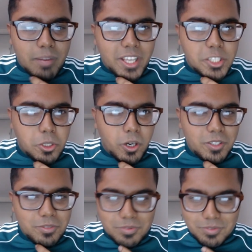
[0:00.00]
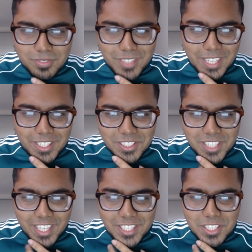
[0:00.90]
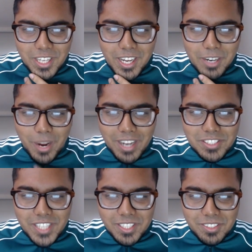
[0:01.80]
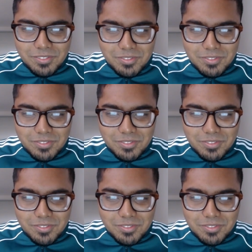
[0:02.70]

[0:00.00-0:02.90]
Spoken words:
make sure that this thing is the right set.